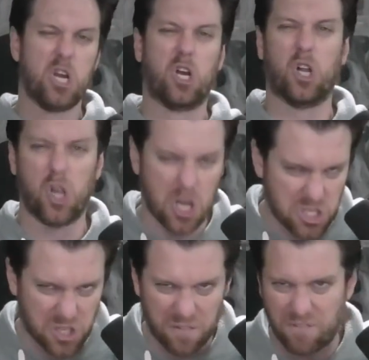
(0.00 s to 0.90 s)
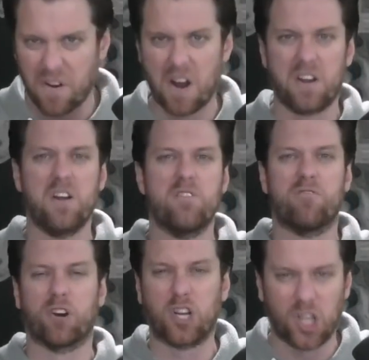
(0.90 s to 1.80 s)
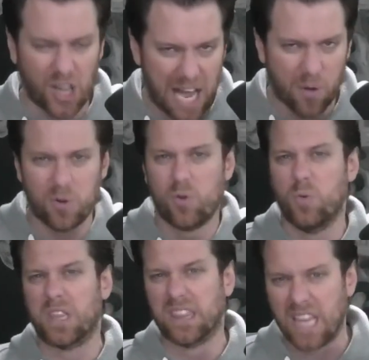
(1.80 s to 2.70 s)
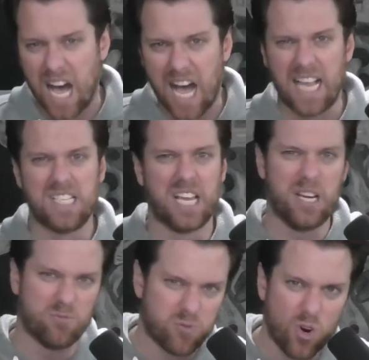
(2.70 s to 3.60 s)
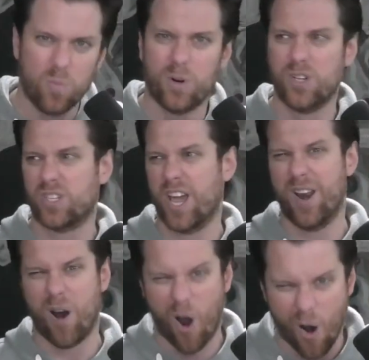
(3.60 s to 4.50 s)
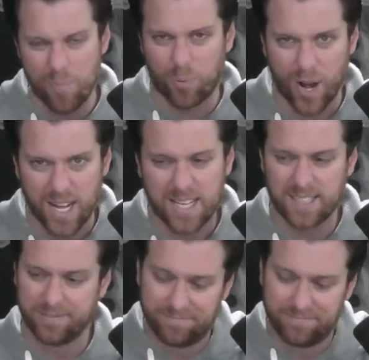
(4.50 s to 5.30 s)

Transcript: clusterfuck for clout with lies and rumors and heartbreak.